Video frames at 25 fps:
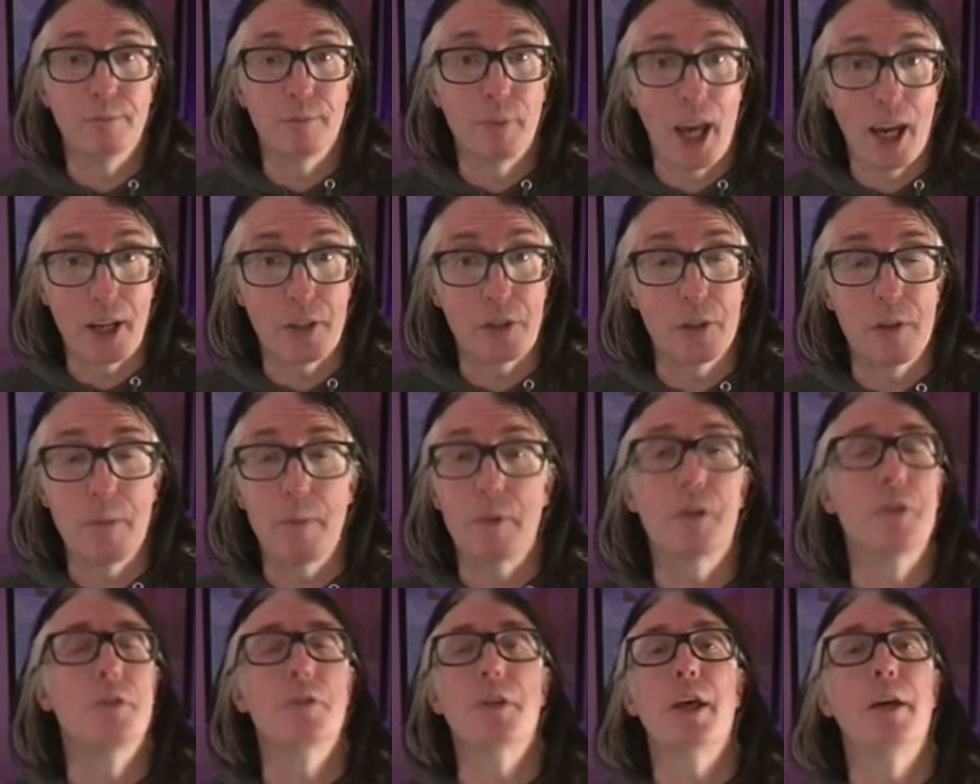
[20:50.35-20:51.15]
actually,
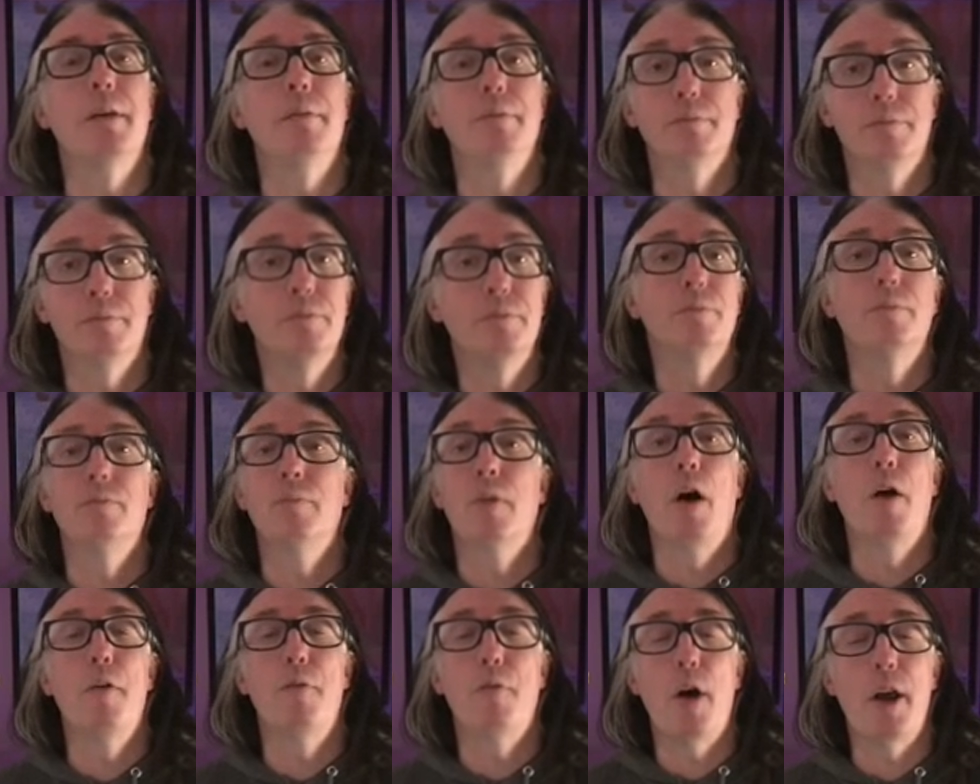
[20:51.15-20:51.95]
because they
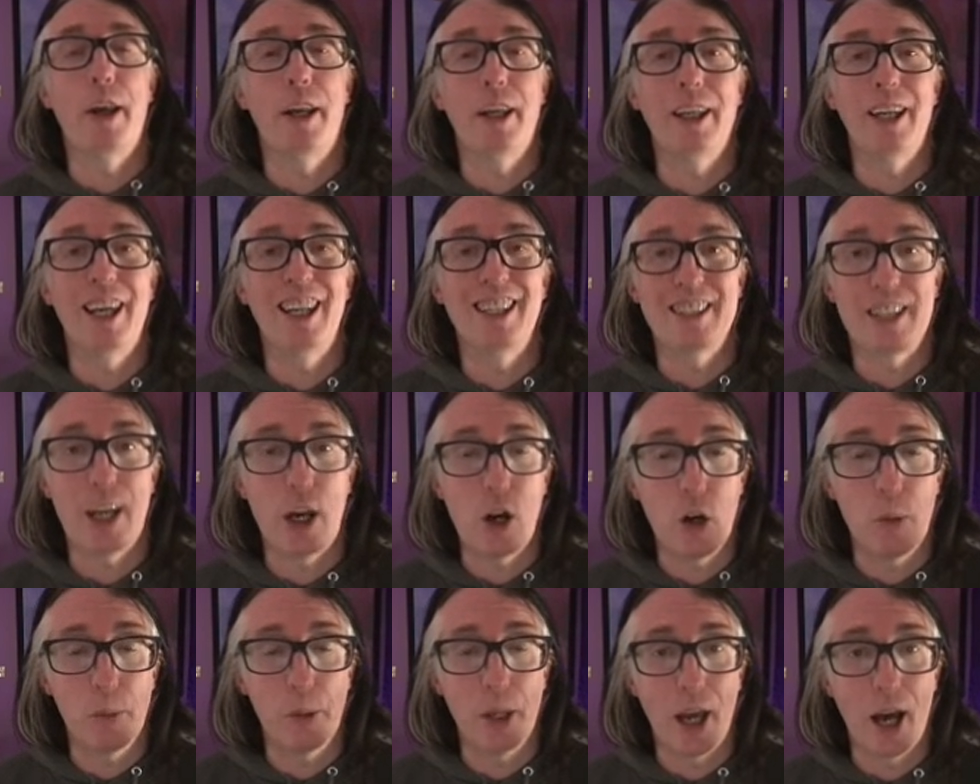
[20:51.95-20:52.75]
are finding it
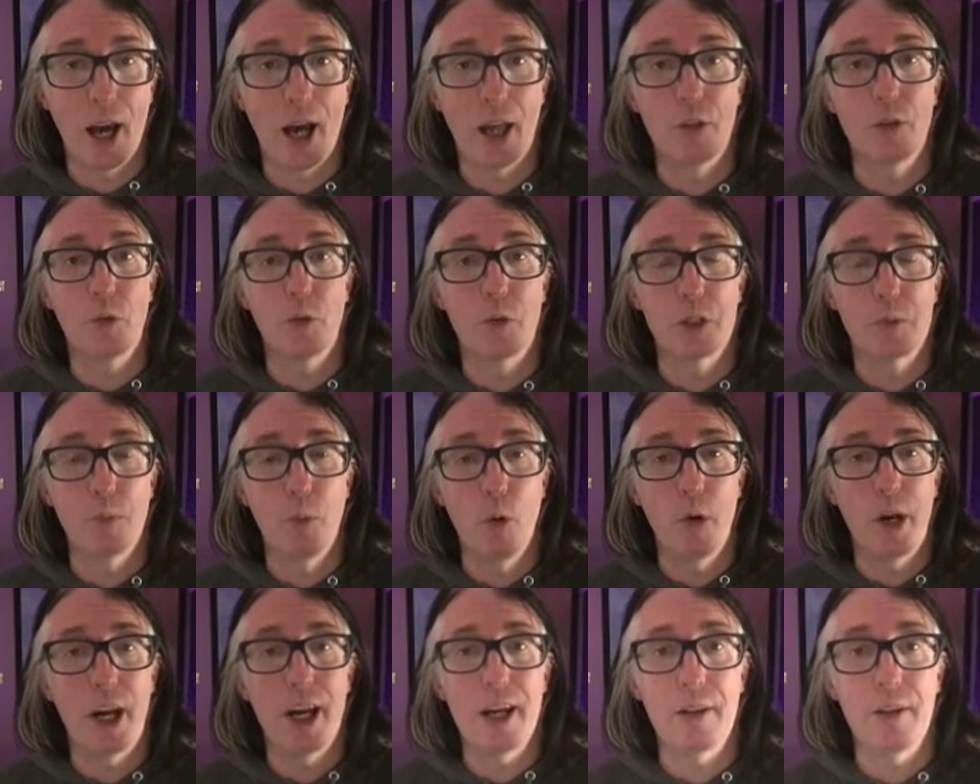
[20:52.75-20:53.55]
terribly hard to
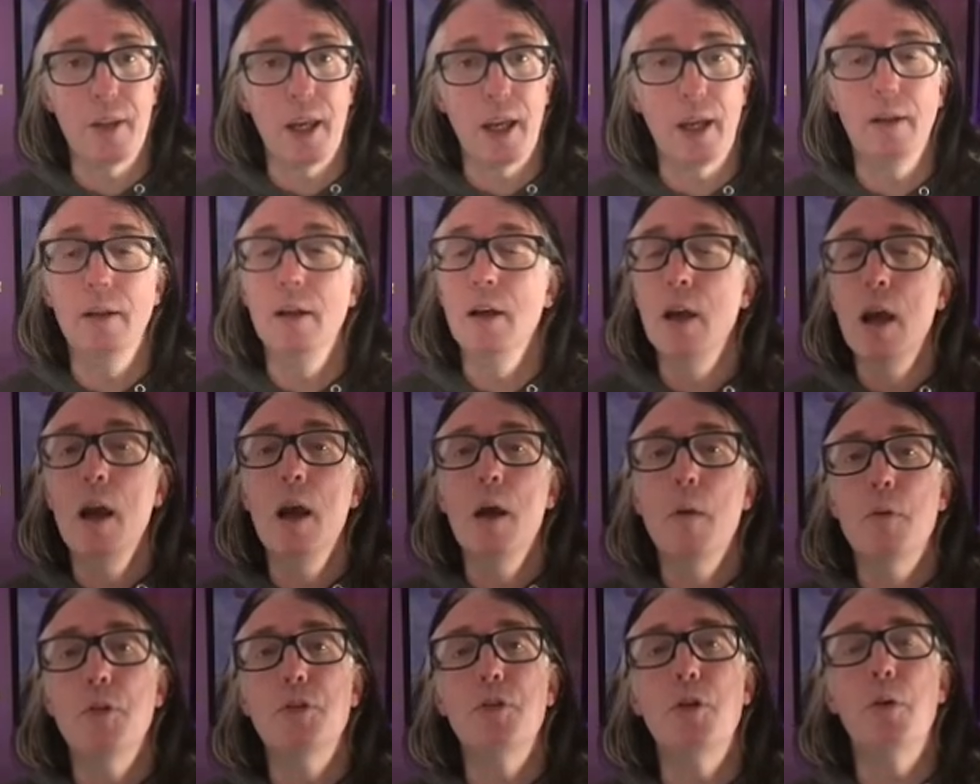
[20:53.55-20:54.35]
export anything,
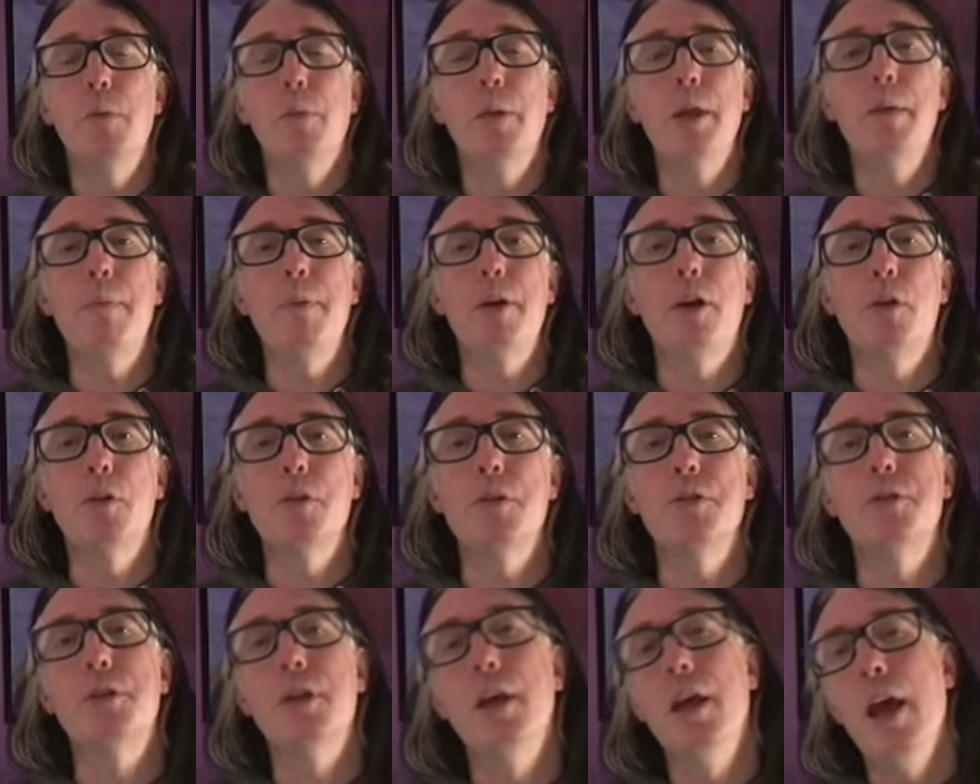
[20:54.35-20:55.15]
presumably
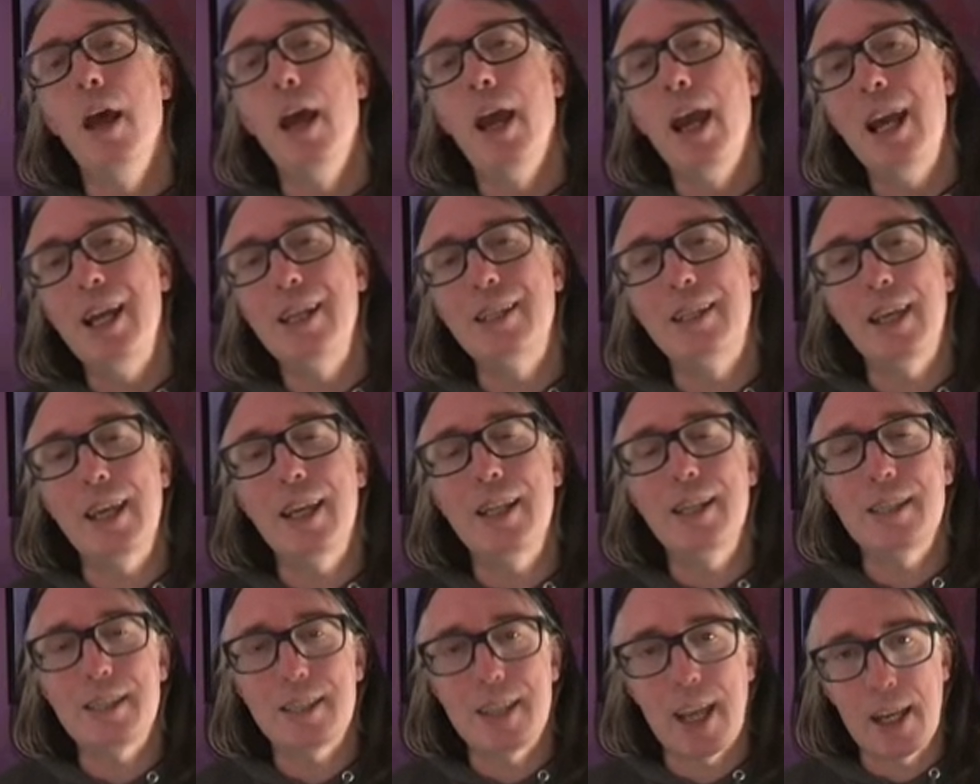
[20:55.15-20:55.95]
because it's
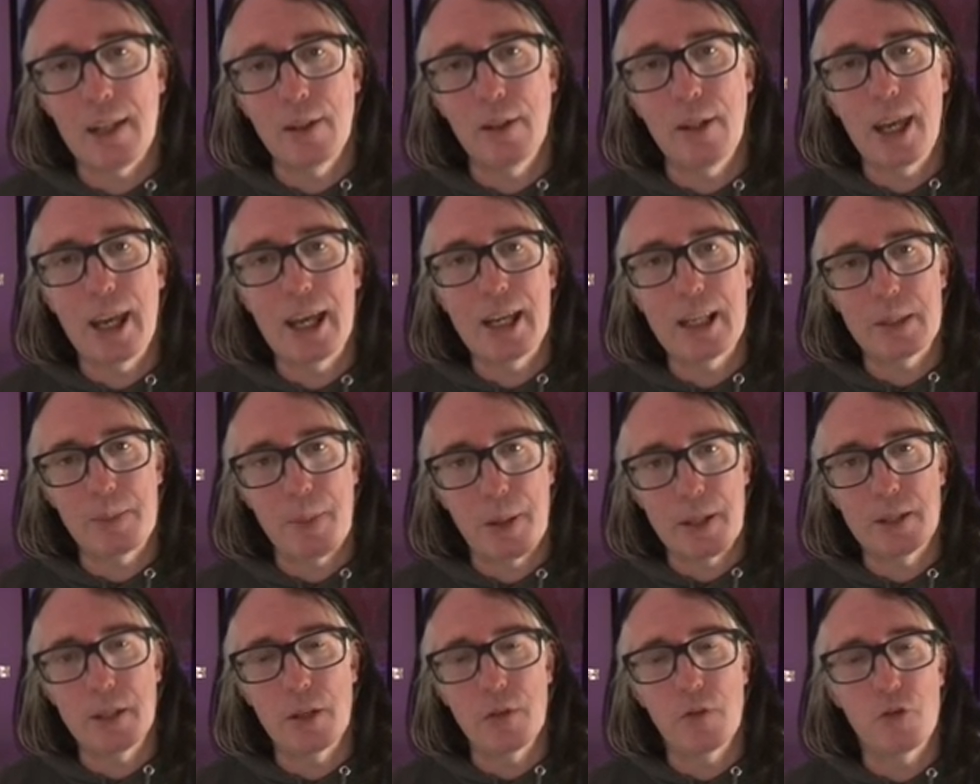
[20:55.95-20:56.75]
insanely
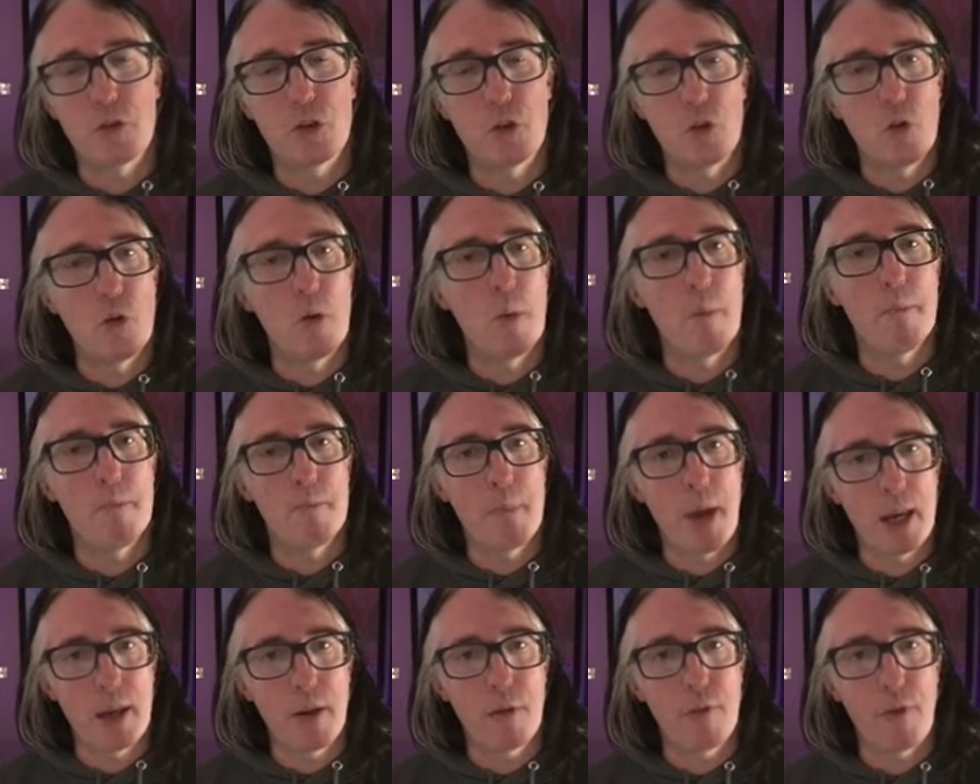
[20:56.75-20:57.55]
expensive to
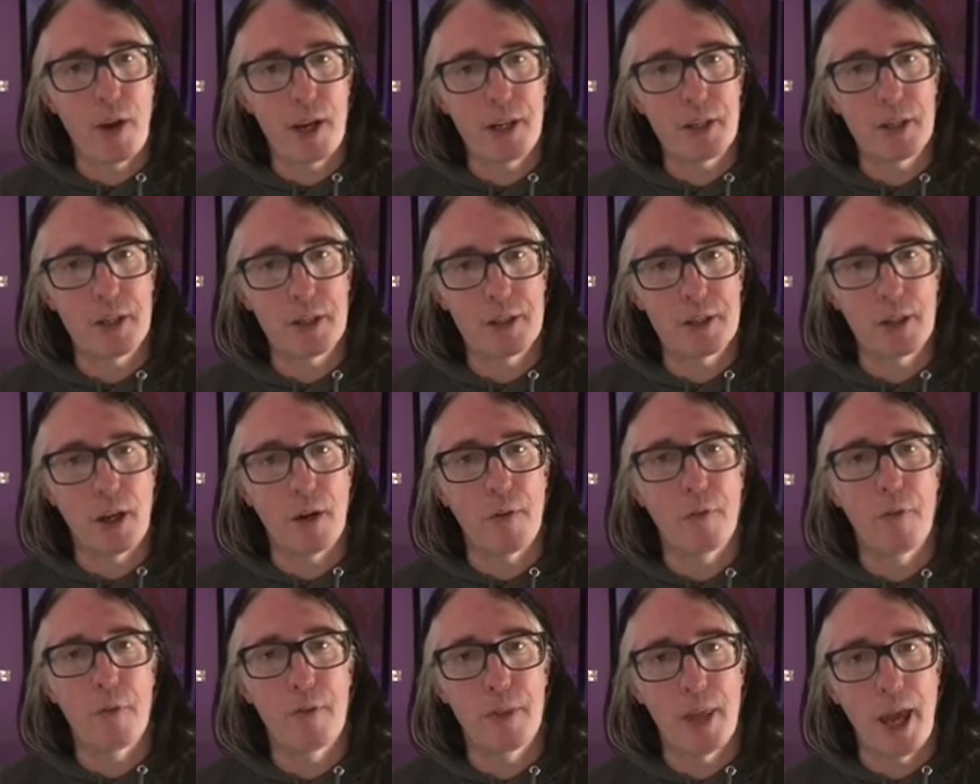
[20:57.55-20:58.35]
manufacture
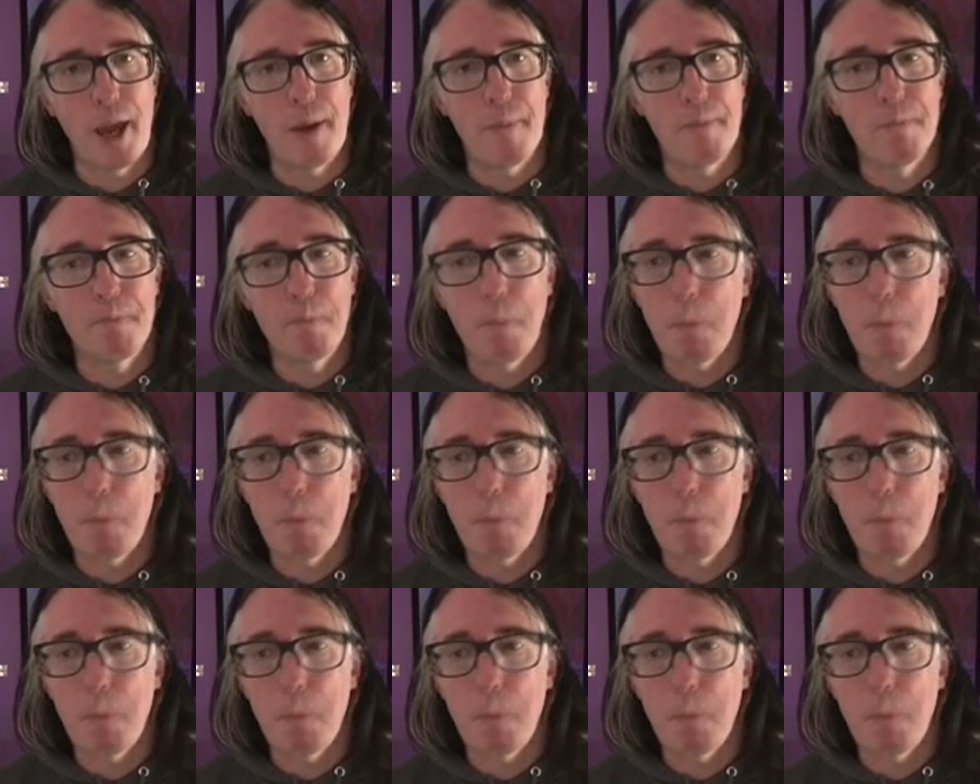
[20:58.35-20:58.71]
stuff there.